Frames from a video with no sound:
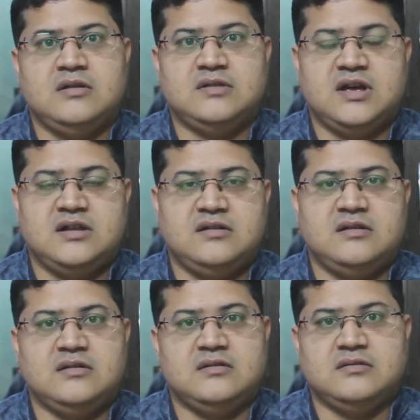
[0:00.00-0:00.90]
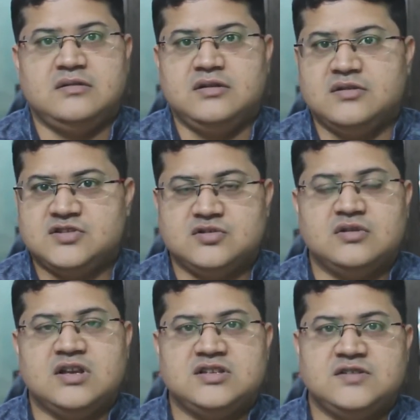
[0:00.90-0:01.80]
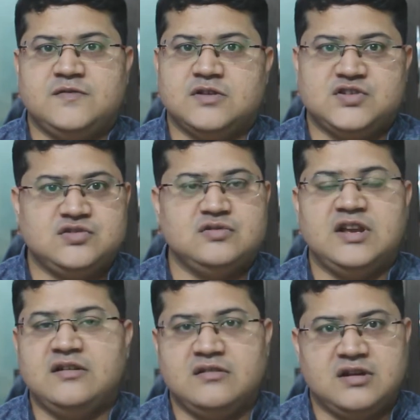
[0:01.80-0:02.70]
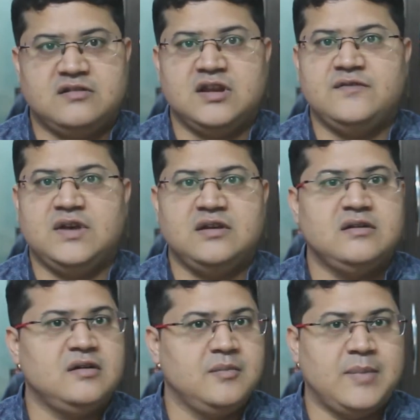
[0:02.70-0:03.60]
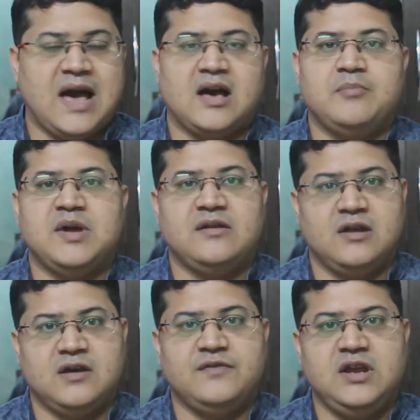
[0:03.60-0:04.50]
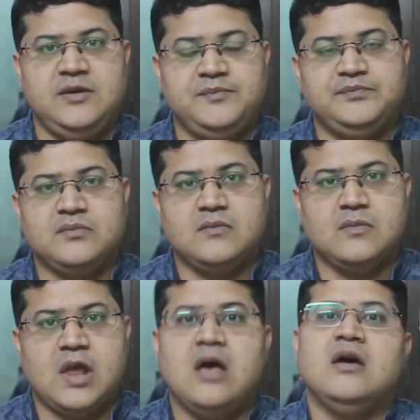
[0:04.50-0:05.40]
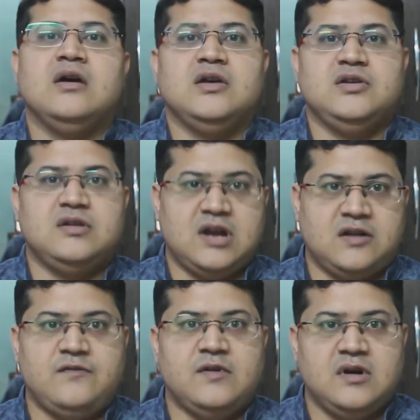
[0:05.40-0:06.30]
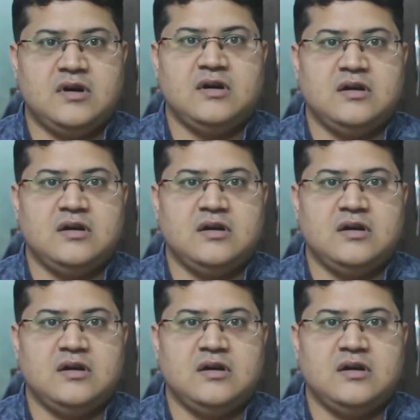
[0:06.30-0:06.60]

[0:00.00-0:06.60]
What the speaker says: then your storage for storing, retrieving, backup and recovery. Your network